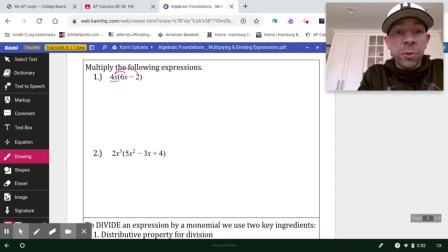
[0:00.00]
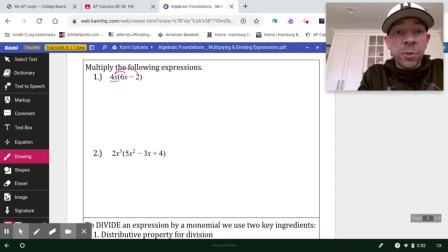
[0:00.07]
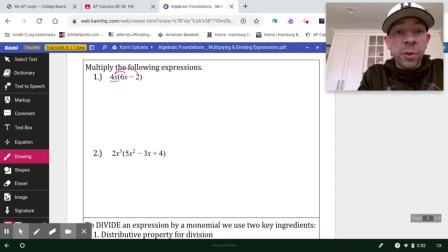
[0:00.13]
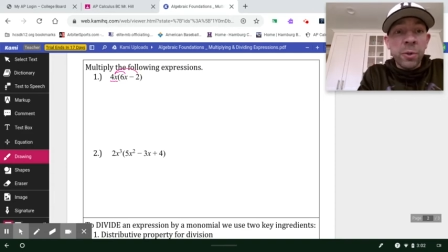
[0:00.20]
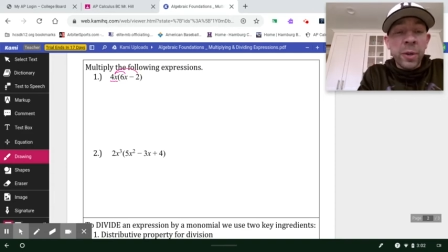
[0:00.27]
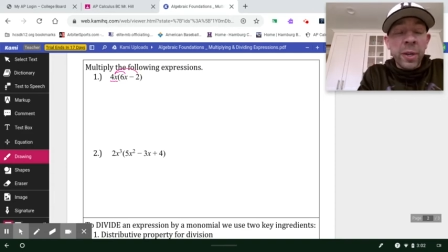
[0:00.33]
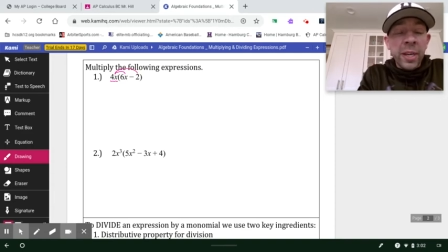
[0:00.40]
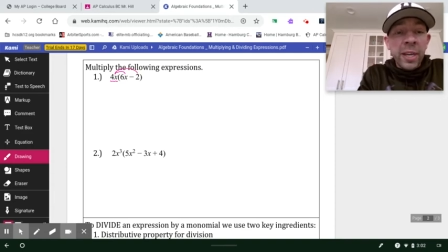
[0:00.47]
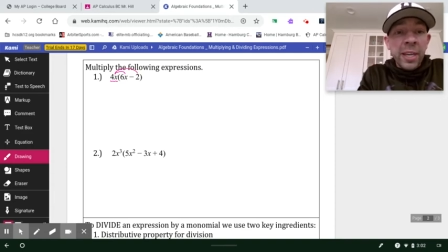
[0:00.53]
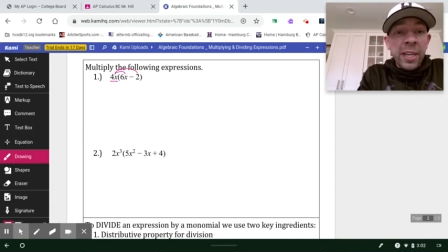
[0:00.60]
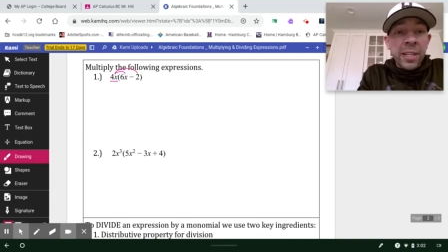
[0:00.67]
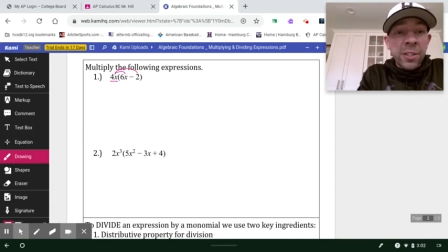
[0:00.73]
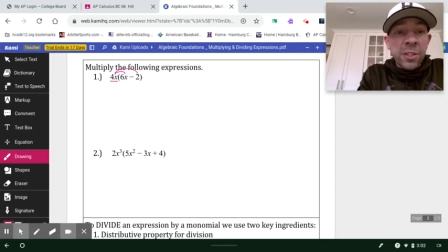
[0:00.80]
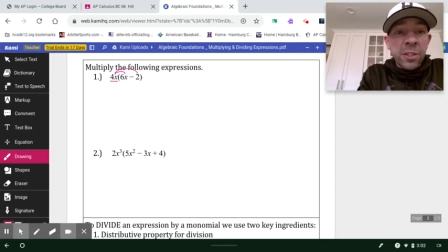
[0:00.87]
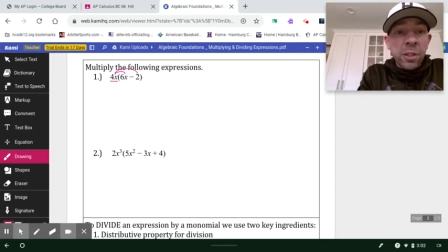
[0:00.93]
So
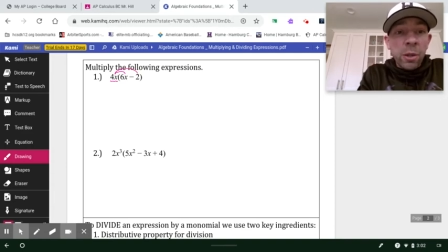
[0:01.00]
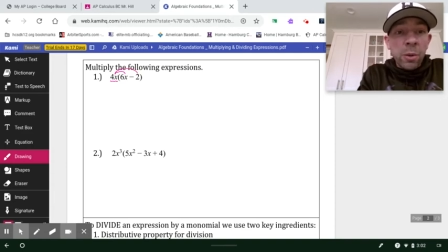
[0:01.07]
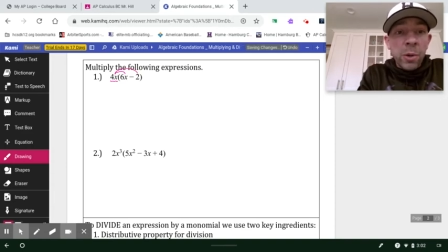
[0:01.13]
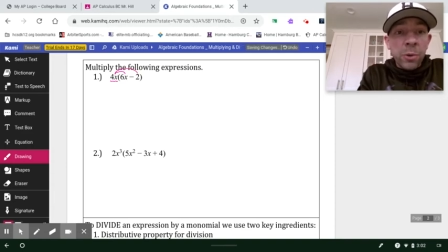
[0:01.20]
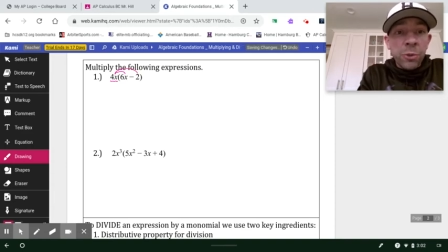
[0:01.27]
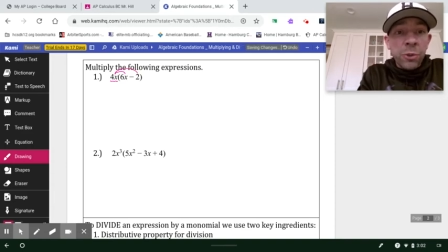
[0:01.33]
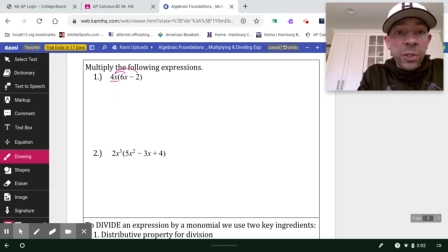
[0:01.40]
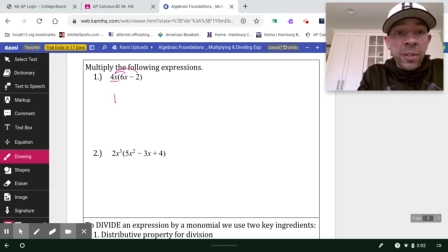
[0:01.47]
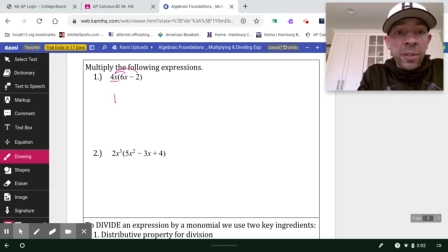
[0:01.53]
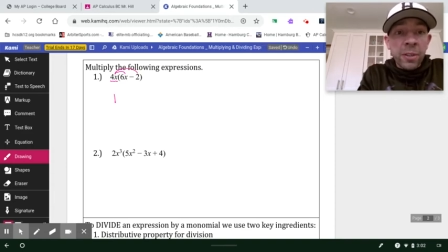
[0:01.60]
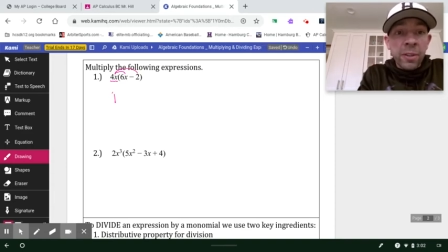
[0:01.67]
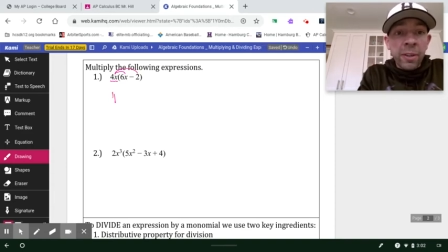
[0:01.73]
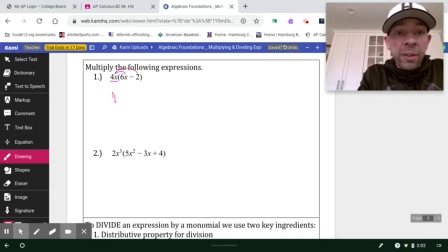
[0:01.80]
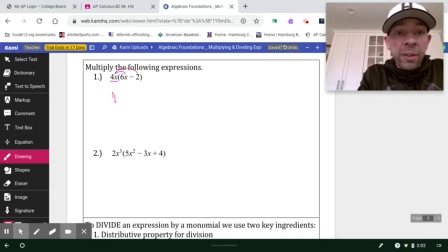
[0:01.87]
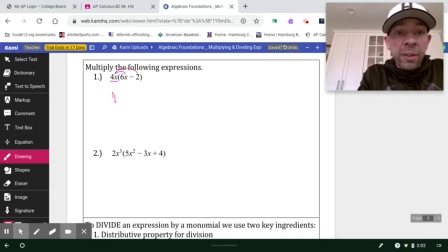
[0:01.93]
in slow motion,
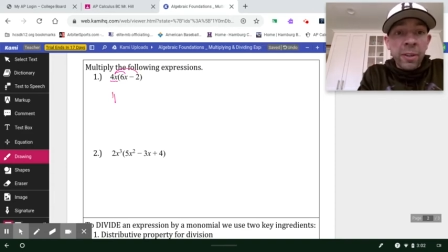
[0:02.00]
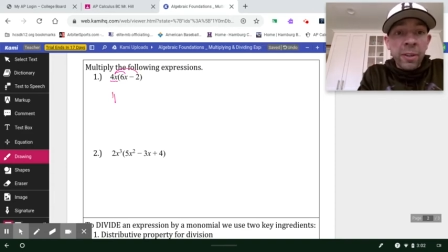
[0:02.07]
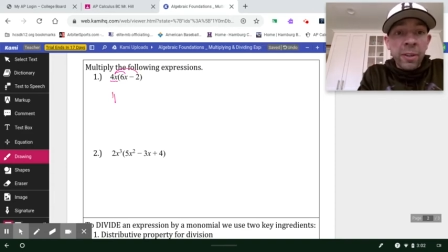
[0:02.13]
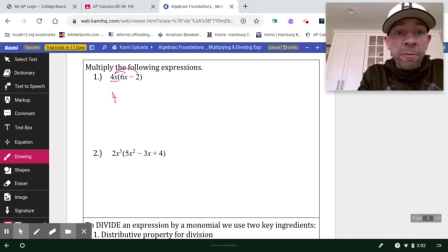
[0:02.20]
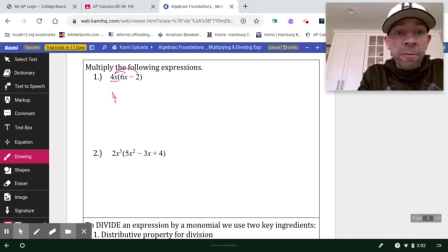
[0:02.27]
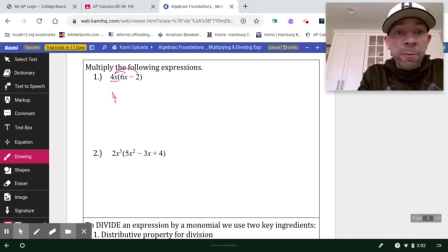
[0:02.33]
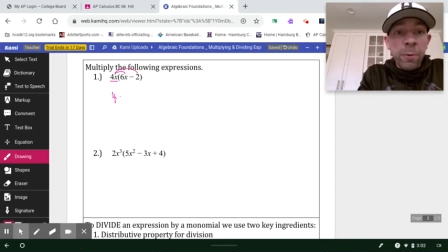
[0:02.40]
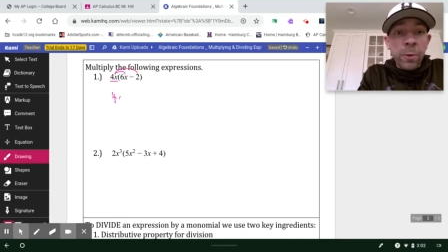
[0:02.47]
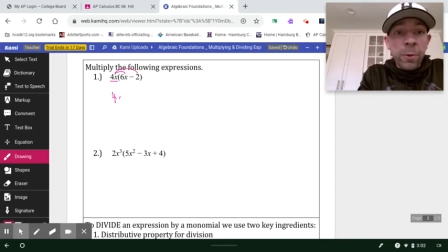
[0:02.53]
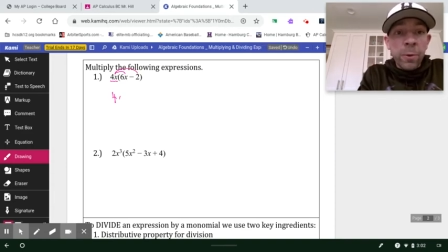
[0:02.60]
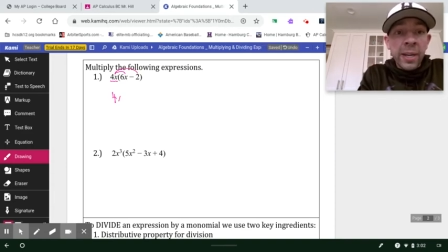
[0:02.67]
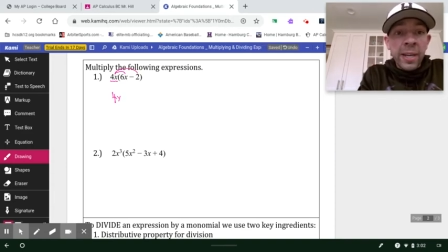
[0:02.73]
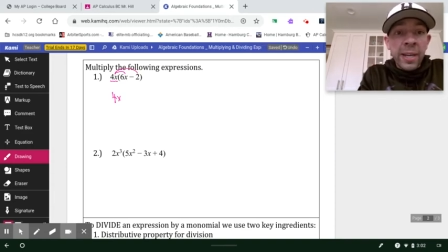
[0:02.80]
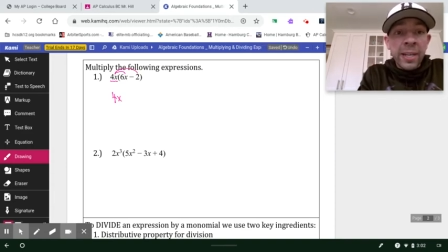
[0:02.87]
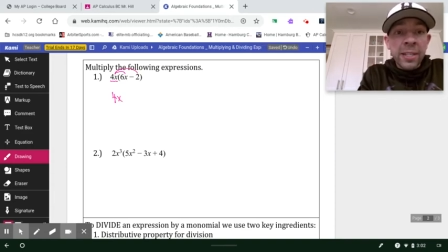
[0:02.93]
it's going to look like
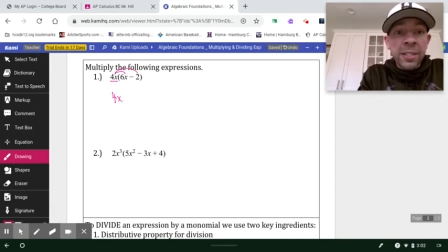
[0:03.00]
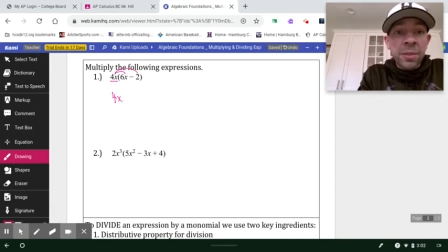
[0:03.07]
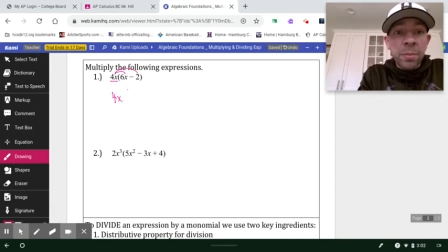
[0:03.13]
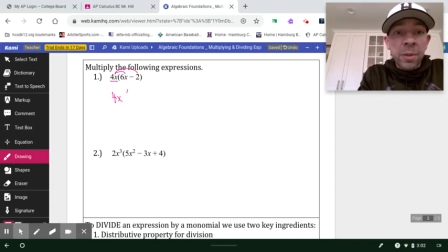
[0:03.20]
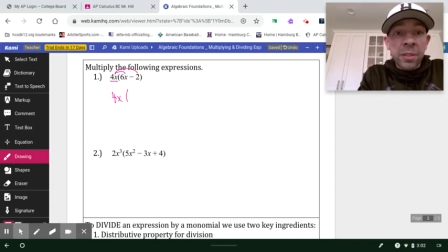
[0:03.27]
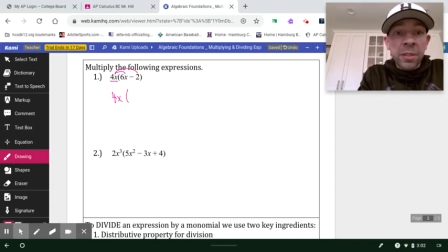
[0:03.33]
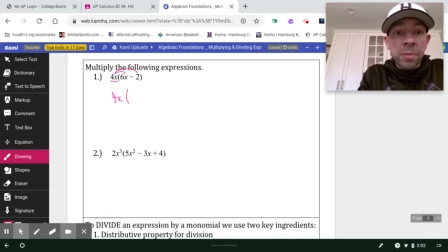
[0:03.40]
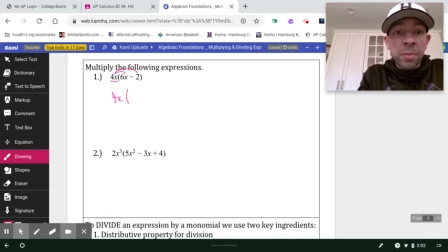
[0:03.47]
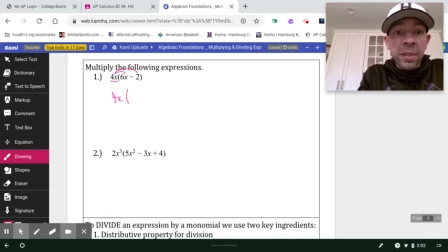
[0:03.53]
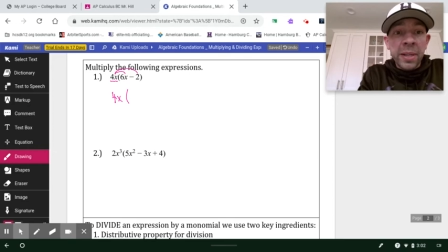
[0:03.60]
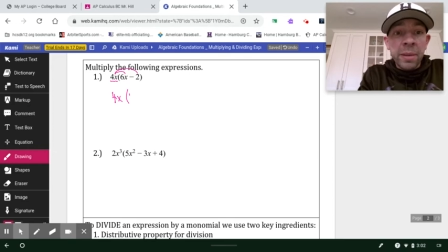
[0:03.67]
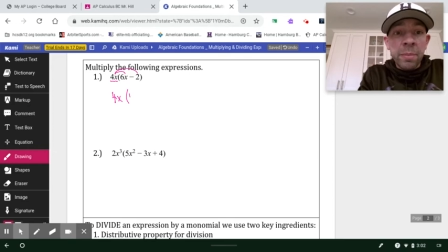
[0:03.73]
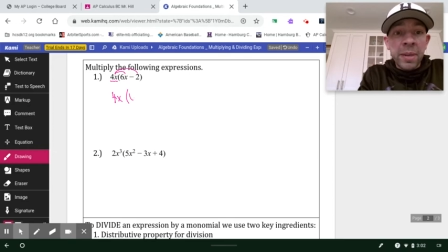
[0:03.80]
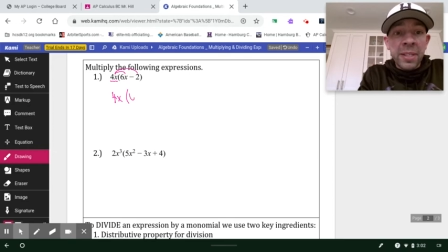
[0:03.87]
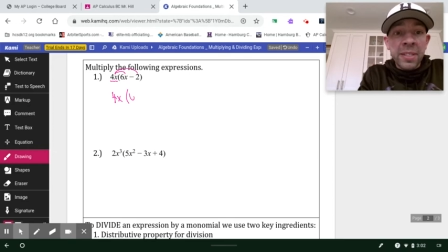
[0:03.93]
4x
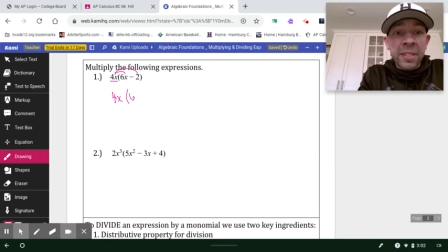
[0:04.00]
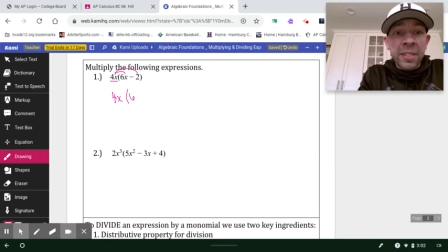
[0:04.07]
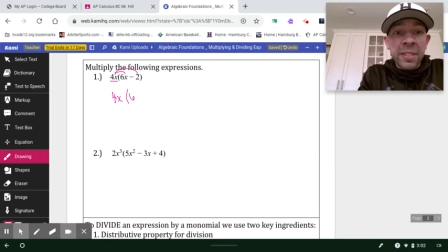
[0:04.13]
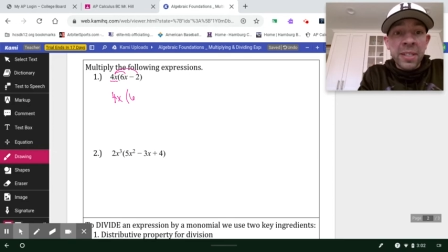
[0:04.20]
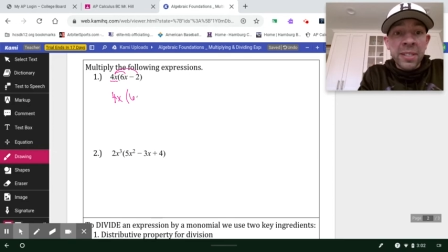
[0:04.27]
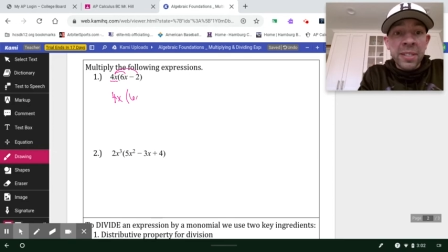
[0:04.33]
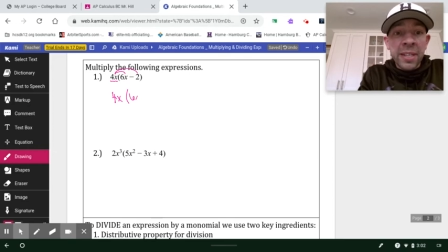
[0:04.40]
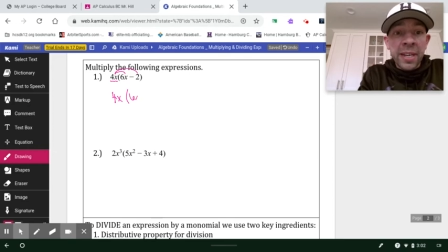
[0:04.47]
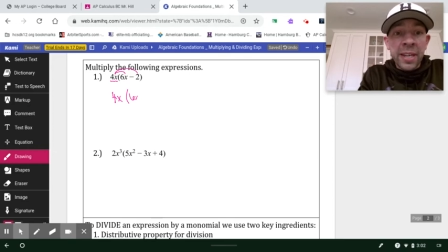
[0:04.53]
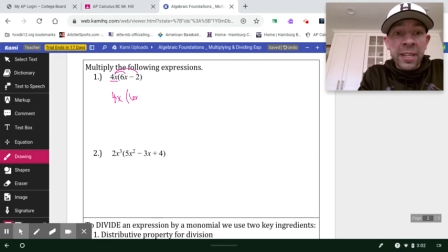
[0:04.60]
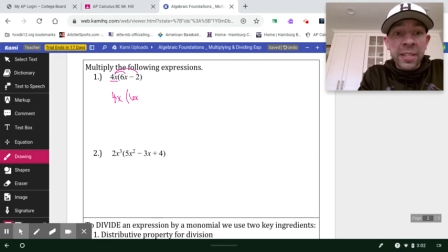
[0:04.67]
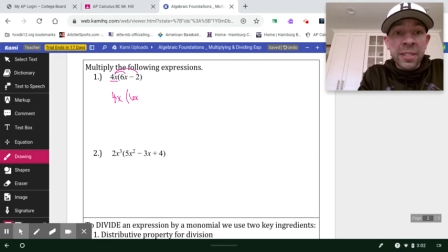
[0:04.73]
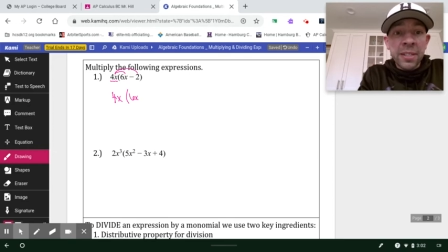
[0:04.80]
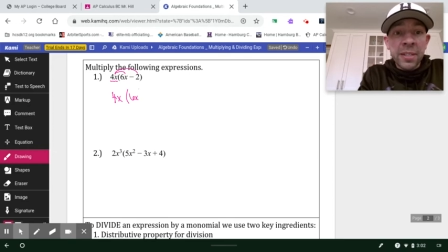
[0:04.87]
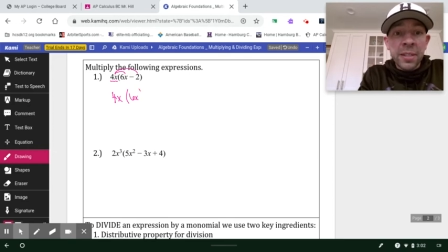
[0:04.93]
multiplied by
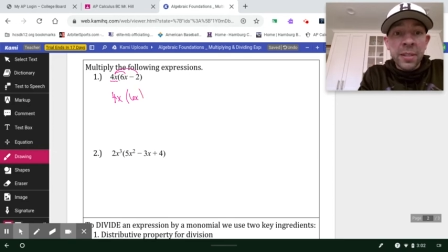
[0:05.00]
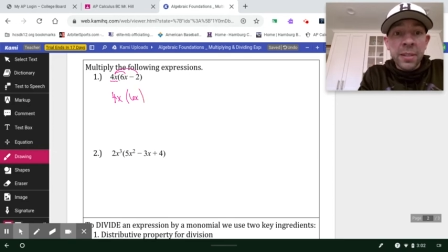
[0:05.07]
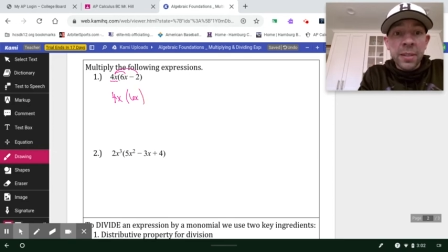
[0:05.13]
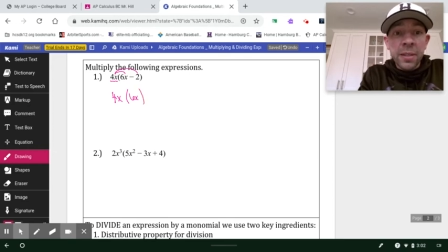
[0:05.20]
6x